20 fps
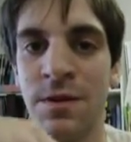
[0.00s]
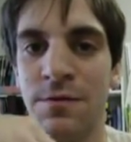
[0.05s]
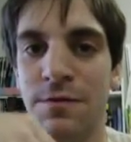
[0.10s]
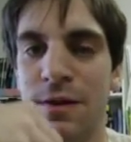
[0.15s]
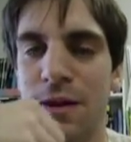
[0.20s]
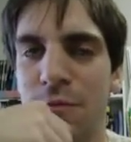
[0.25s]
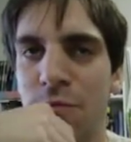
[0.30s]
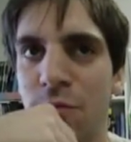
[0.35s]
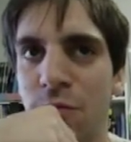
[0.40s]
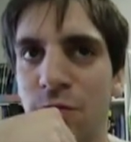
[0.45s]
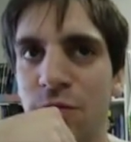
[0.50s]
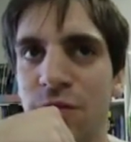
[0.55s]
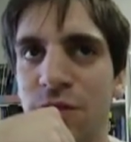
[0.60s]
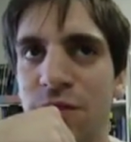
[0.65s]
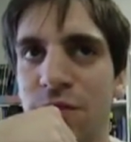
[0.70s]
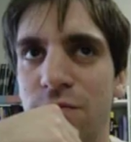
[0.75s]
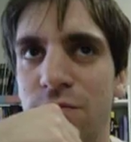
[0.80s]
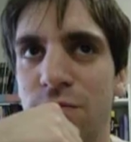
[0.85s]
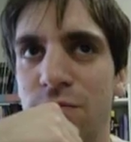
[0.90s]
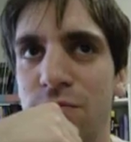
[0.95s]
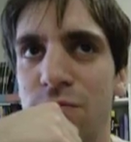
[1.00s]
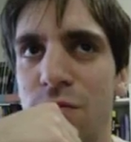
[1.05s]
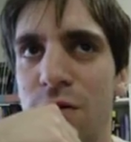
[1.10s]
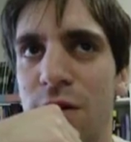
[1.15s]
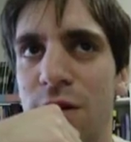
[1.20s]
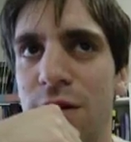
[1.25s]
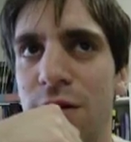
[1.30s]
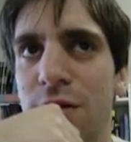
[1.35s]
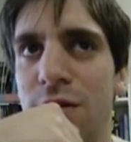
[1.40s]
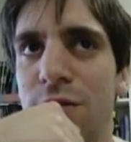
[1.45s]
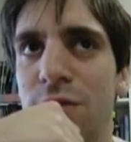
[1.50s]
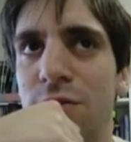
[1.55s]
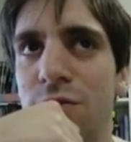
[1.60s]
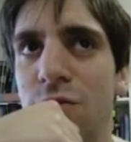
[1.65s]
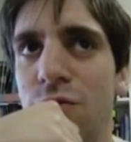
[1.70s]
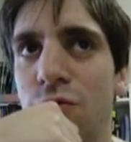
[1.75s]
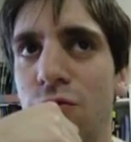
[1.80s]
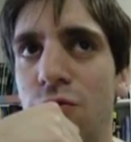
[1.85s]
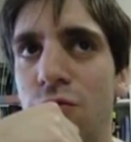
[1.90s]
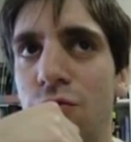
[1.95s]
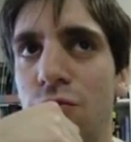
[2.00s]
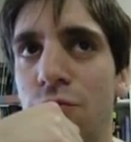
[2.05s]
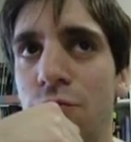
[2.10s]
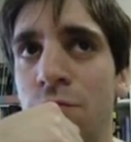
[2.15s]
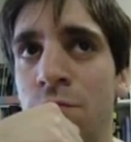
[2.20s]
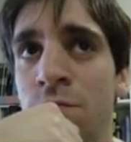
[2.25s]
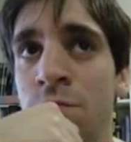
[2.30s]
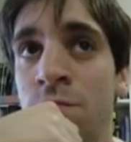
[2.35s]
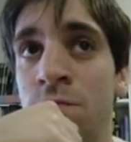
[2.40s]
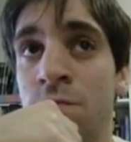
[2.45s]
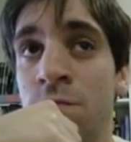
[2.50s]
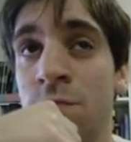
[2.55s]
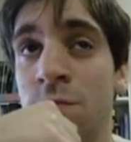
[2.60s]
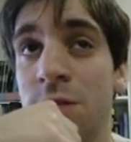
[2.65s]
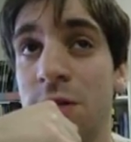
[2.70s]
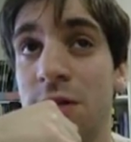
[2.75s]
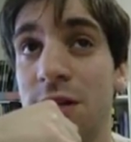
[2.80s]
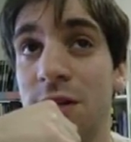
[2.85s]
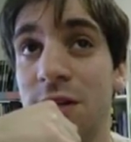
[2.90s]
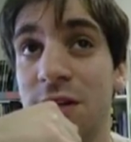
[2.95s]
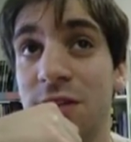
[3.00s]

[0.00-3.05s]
Fables and I